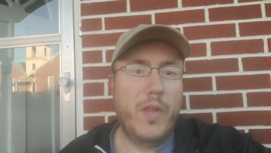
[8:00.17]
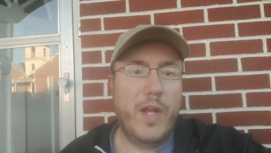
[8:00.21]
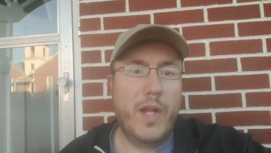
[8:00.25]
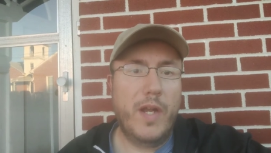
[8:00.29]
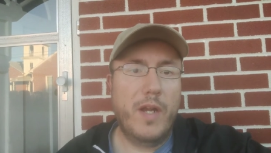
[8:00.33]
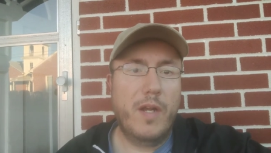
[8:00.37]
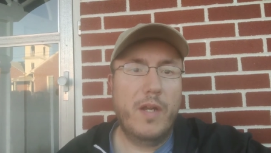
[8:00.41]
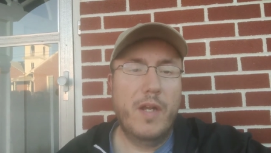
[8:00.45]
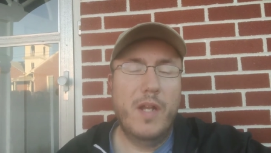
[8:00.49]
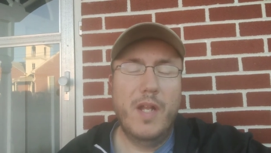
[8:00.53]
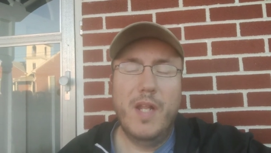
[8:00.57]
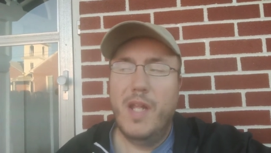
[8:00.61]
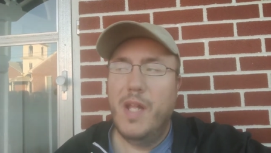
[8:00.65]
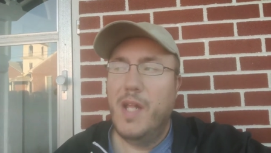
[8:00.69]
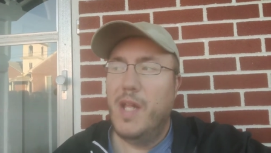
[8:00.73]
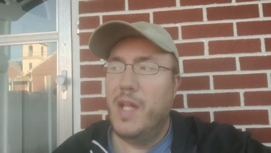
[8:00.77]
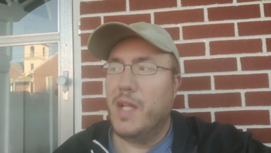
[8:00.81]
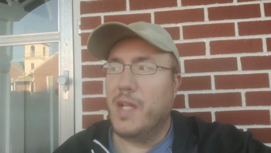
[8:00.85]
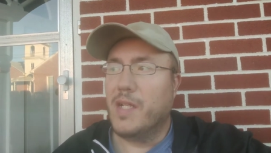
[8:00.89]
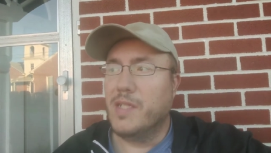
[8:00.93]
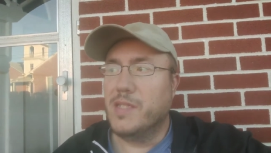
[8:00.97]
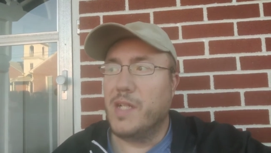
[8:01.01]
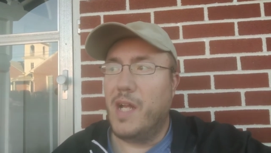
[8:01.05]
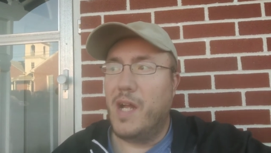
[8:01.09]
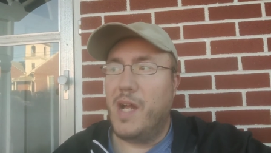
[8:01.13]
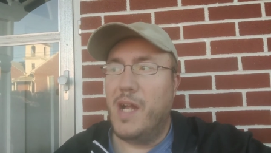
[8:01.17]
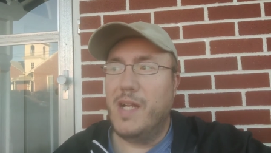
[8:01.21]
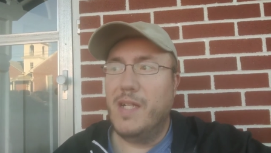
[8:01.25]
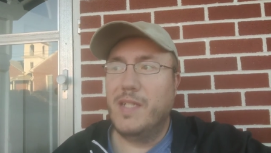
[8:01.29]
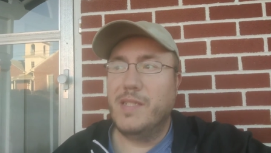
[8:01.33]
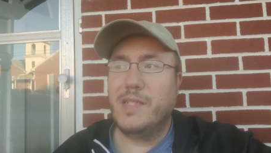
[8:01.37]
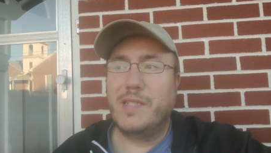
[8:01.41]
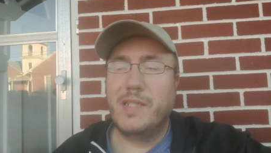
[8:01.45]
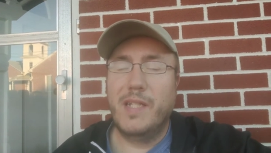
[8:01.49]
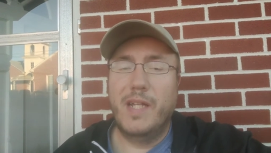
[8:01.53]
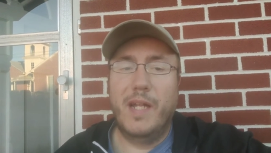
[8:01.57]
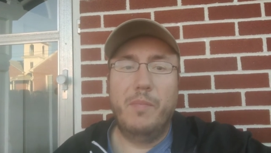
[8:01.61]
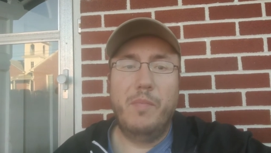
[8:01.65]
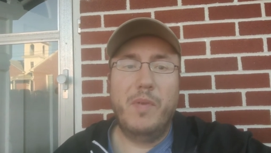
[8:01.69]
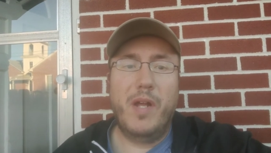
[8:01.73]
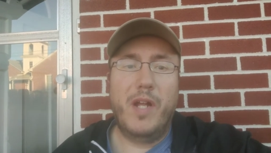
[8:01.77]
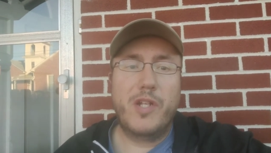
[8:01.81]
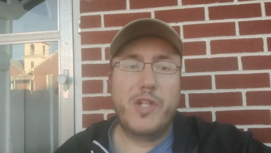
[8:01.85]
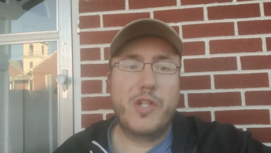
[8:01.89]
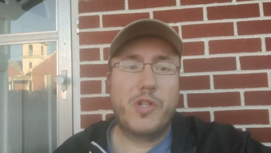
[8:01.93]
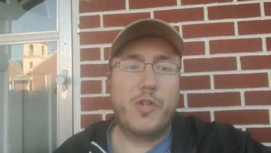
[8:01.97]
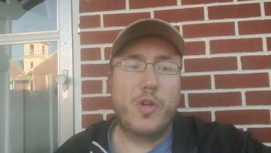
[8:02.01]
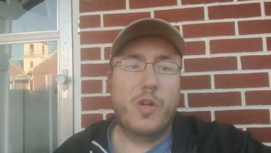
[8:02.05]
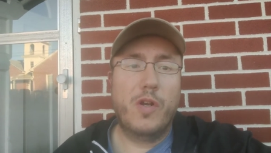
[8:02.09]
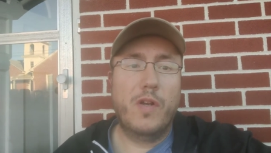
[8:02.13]
there because honestly, I'm
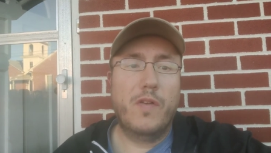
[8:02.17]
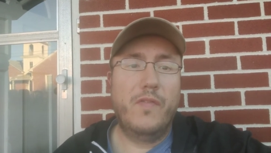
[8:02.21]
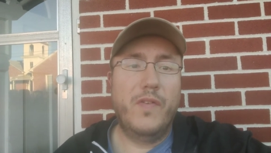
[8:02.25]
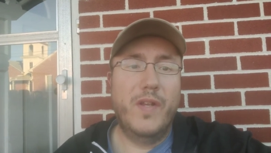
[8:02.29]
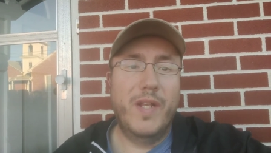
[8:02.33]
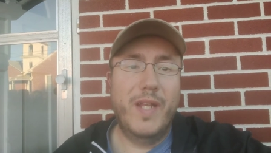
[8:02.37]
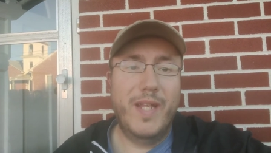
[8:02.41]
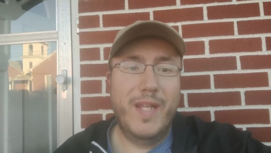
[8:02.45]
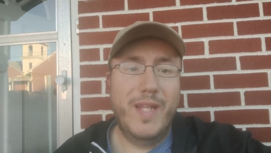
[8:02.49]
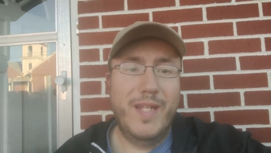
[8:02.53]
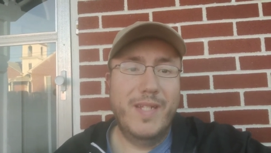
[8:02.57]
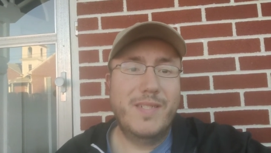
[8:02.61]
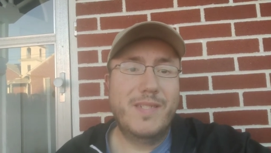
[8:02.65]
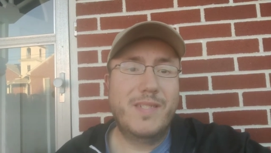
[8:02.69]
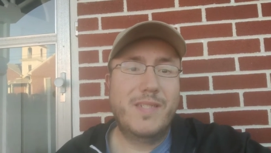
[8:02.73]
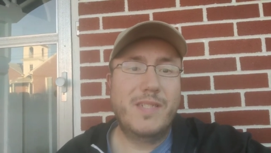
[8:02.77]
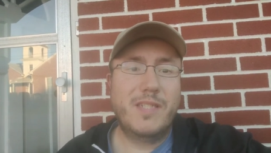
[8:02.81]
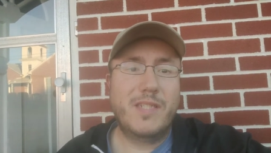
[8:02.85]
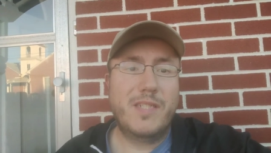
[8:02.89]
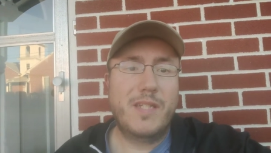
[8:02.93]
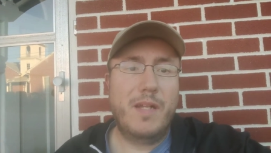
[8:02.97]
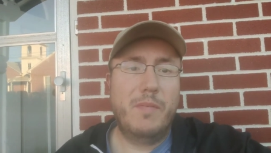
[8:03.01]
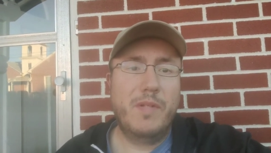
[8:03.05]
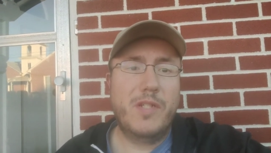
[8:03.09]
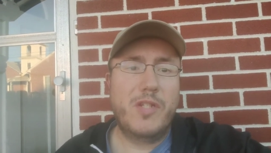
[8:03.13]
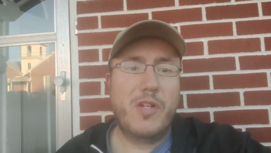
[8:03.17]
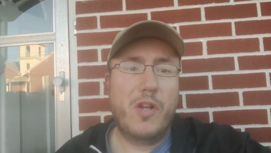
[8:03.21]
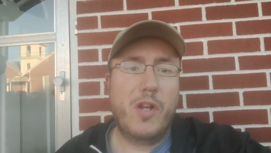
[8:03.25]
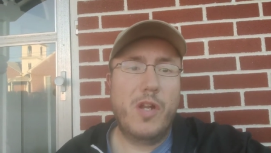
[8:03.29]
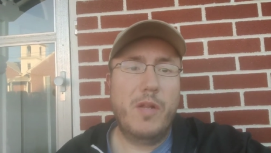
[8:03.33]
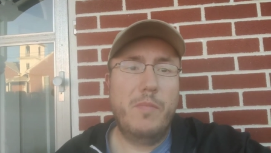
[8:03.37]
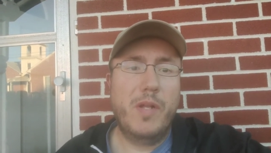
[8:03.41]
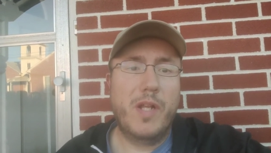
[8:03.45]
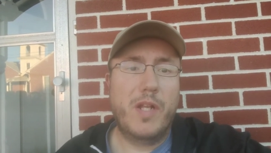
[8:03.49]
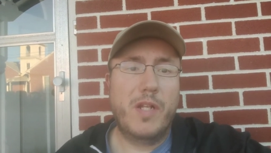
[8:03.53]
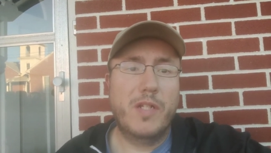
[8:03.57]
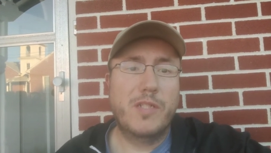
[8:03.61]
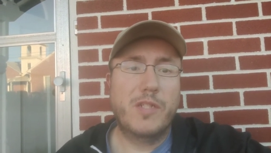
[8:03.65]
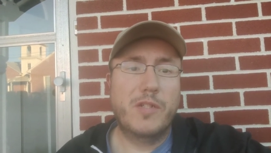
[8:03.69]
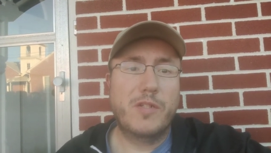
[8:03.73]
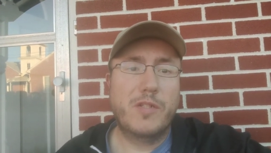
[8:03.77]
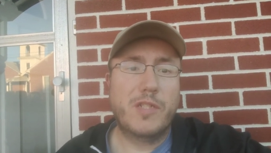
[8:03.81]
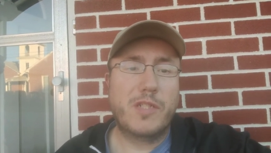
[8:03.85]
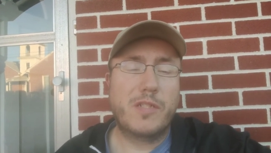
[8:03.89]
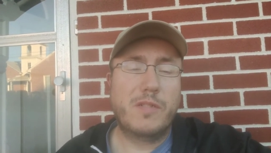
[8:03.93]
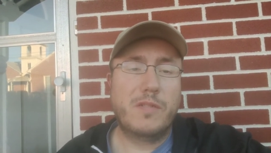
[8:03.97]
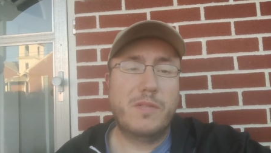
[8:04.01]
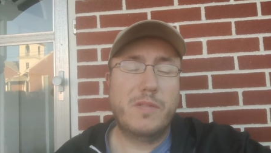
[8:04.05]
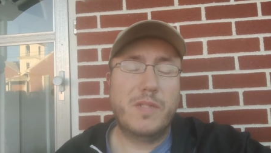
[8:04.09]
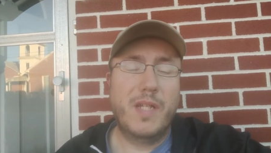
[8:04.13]
not sure if it is the cemetery because
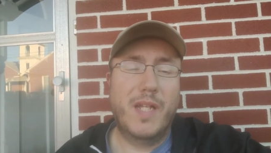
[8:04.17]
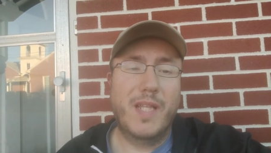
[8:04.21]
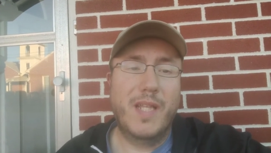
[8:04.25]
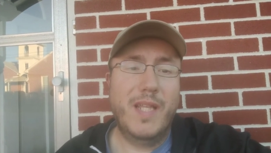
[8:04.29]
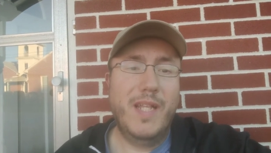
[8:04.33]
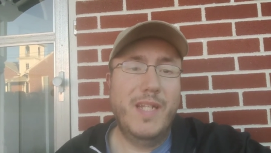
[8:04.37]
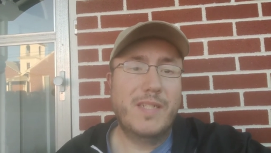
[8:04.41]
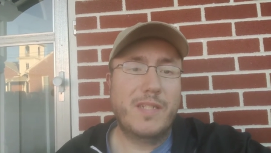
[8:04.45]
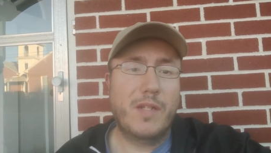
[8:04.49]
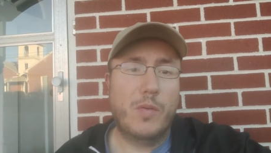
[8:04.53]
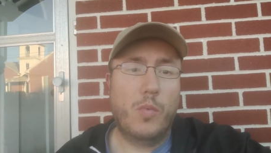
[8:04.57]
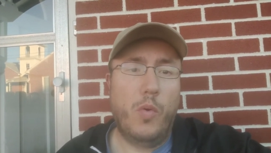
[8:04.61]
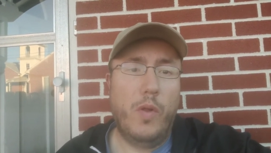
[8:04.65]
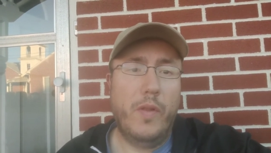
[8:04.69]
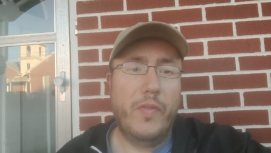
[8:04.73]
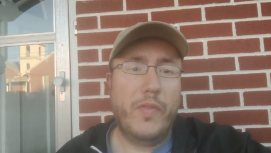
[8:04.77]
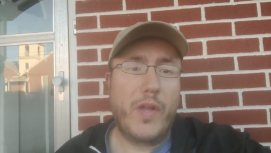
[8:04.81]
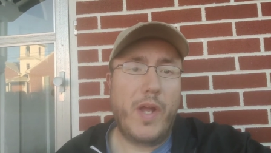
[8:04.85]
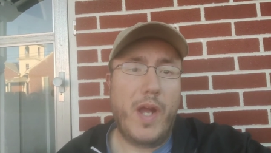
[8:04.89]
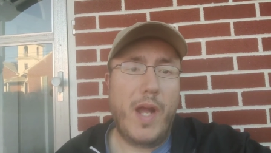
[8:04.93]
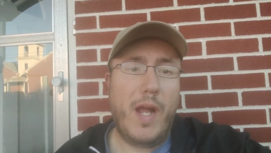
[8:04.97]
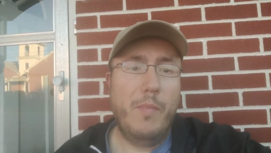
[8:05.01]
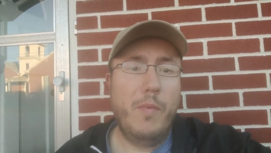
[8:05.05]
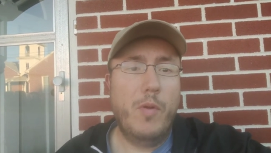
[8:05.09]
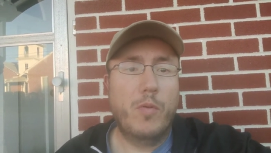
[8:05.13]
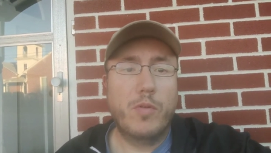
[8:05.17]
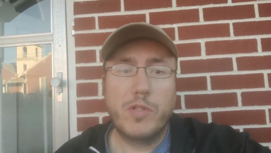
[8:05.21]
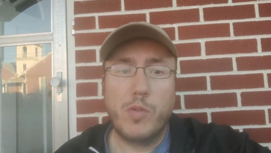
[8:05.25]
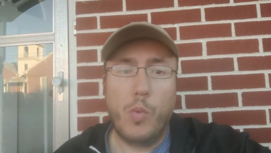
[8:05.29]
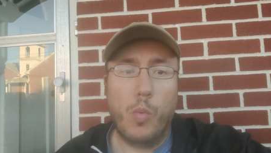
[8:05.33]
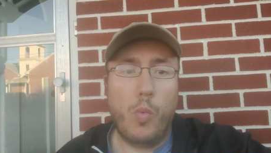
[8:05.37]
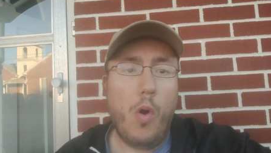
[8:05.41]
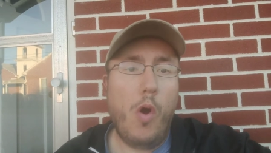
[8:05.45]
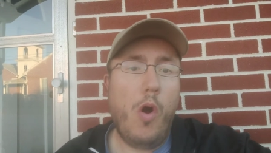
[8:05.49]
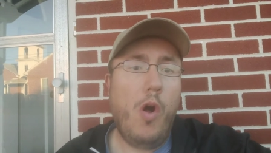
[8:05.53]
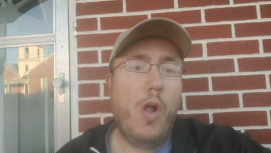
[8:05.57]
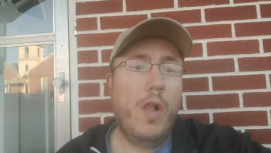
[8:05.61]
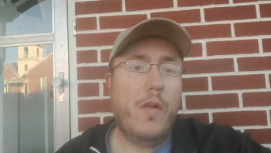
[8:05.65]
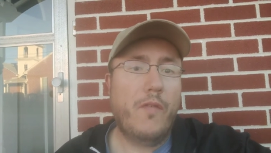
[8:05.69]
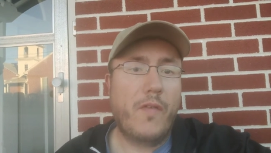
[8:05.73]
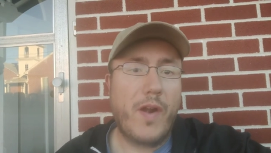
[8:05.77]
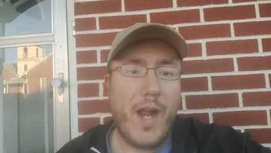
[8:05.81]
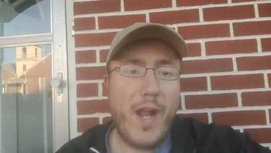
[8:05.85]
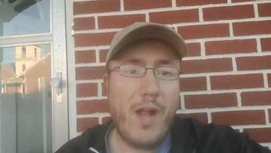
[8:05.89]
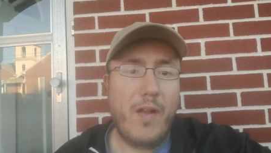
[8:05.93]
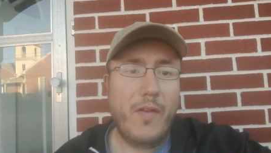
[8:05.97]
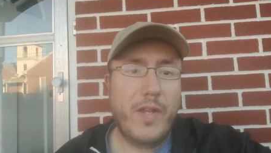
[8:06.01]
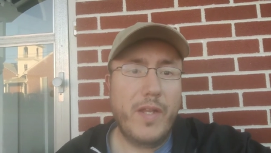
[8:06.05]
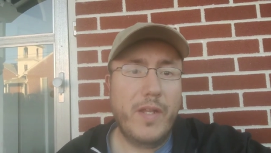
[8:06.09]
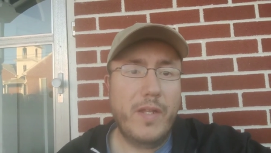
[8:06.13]
there's at least at one time there was a wall
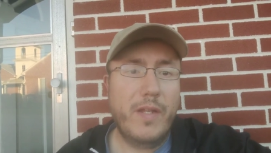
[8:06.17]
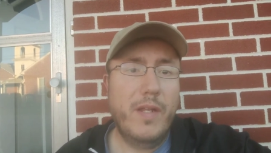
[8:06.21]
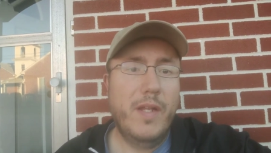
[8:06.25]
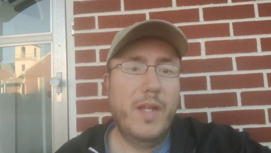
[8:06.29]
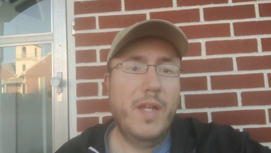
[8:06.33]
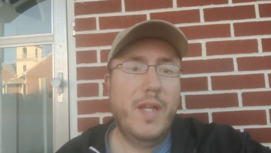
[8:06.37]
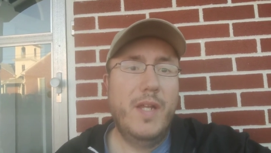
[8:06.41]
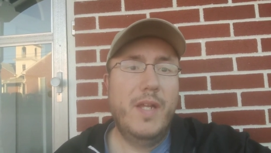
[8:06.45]
around it